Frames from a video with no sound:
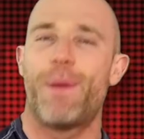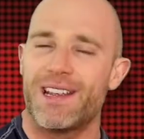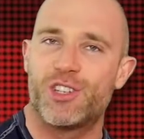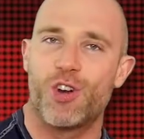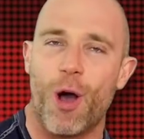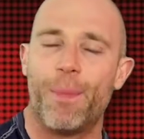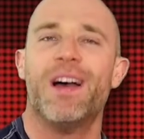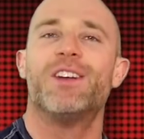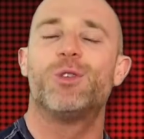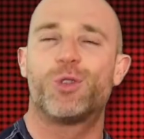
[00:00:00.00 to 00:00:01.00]
best job
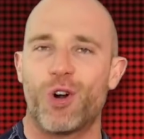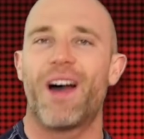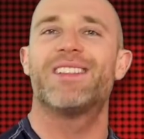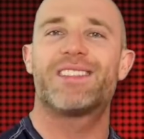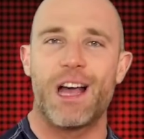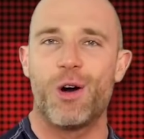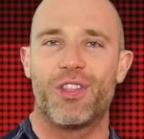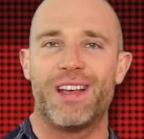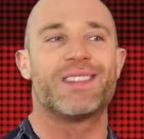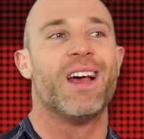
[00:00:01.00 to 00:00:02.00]
to try and sell
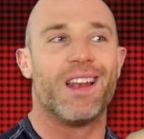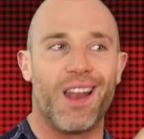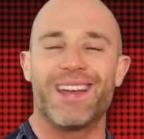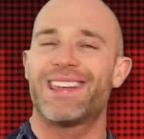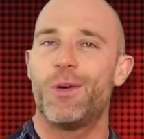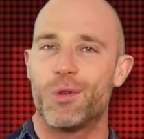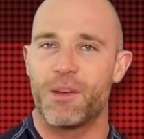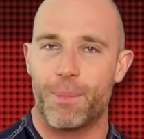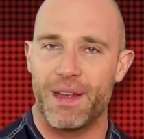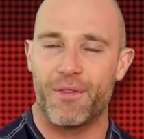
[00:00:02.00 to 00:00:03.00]
this like he was
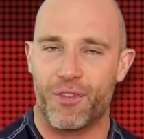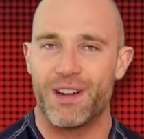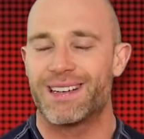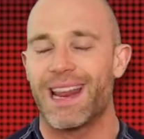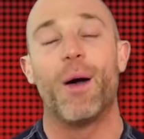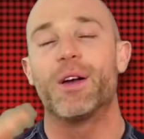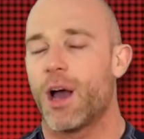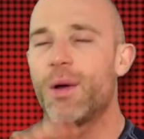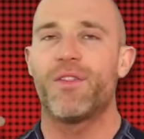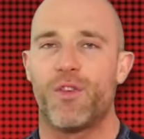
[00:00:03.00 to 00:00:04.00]
a bit freaked out. And
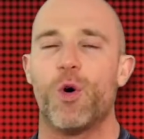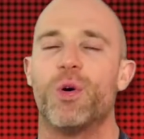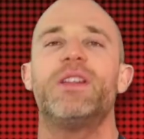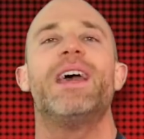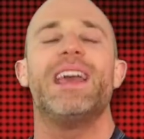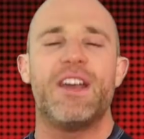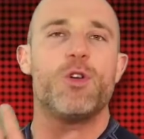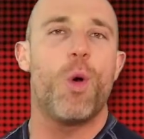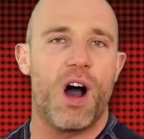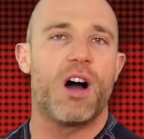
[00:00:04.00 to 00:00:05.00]
going forward, if
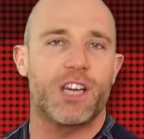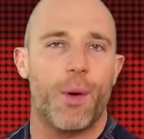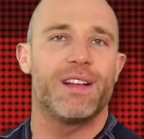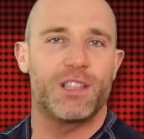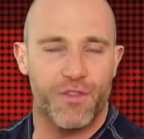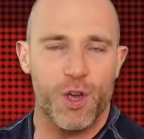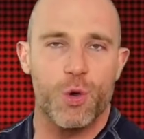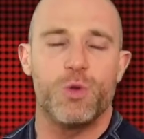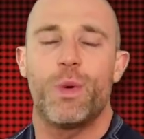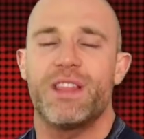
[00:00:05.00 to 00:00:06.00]
you are going to
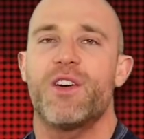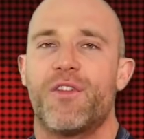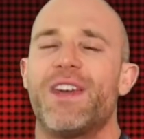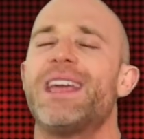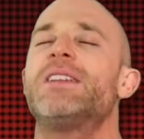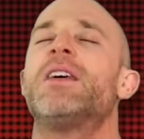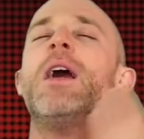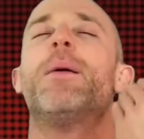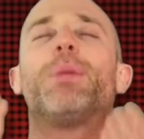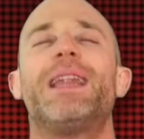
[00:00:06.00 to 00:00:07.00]
feud with The Fiend,
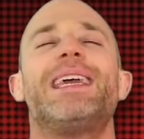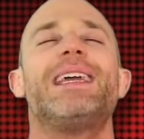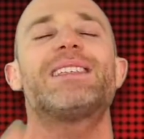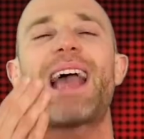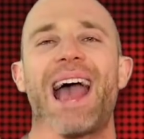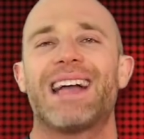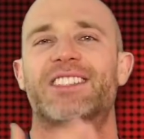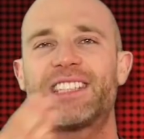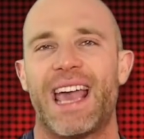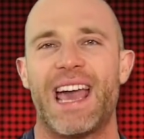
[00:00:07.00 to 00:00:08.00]
please act
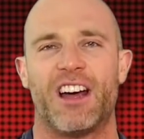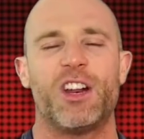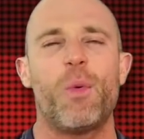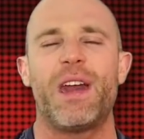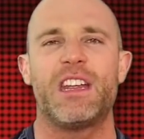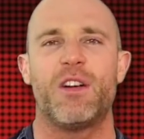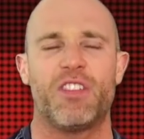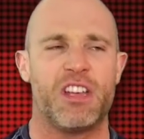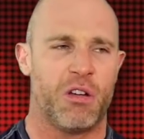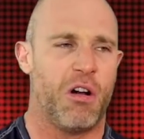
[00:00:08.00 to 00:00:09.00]
scared. I don't want any of
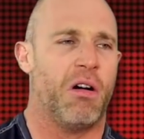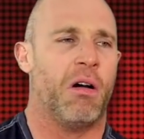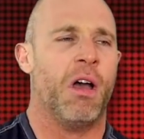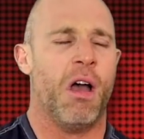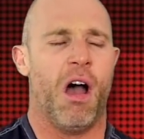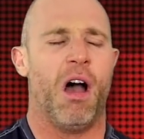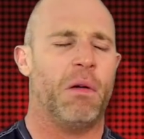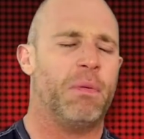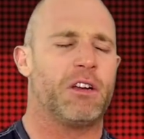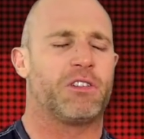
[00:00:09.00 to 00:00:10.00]
this, oh, I'm
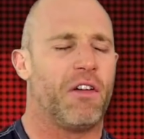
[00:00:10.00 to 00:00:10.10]
a big